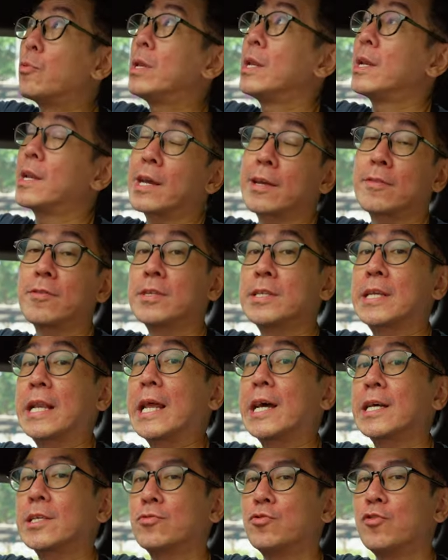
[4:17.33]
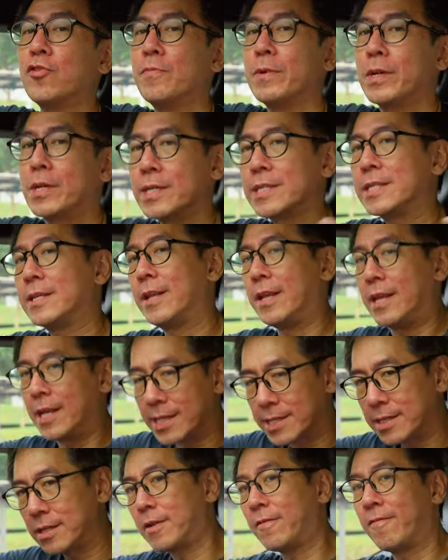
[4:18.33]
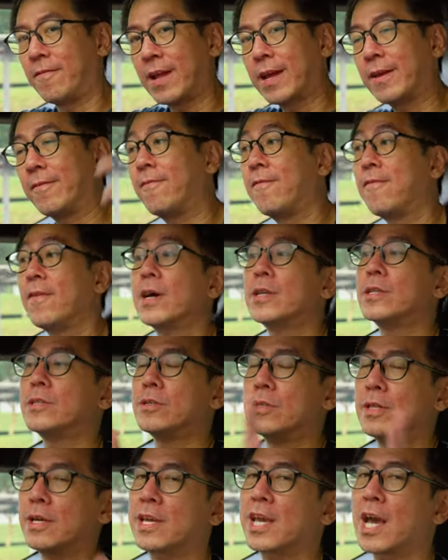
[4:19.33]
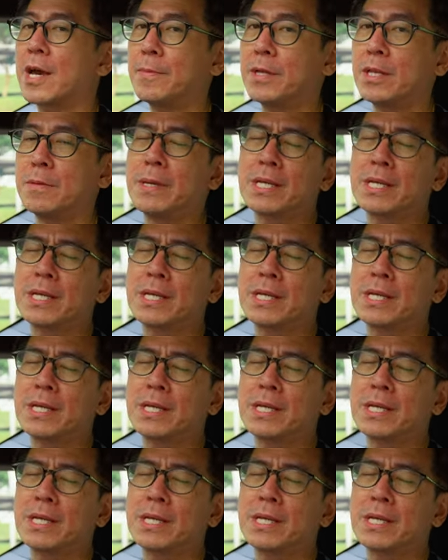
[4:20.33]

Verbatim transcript: really like this glass roof because it lets a lot of light flood into the cabin,